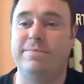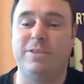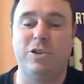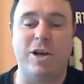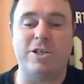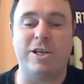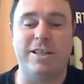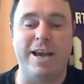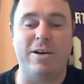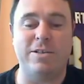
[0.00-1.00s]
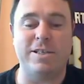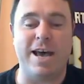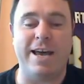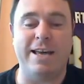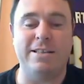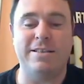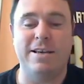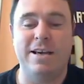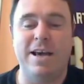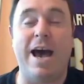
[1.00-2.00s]
stretch on the outsides,
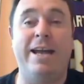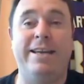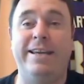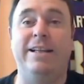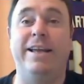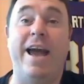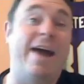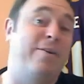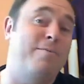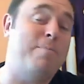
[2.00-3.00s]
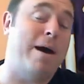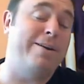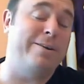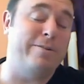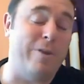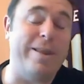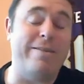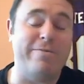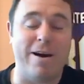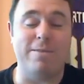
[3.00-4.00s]
ideally. I don't know if Ponder could throw
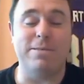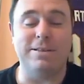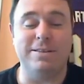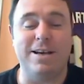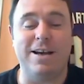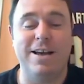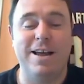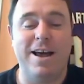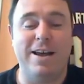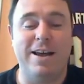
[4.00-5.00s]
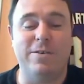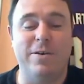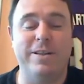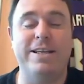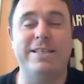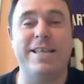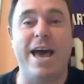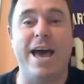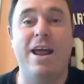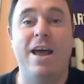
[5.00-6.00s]
that far, but I don't know that he's
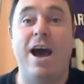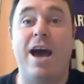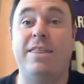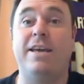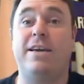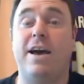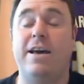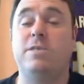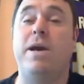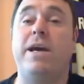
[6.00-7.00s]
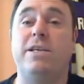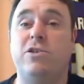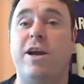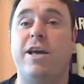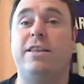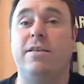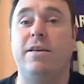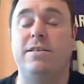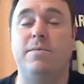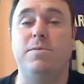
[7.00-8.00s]
that. I think his biggest strength
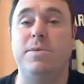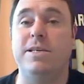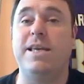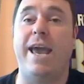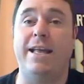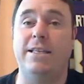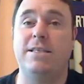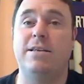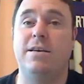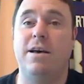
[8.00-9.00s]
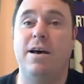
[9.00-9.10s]
seems to be his hands.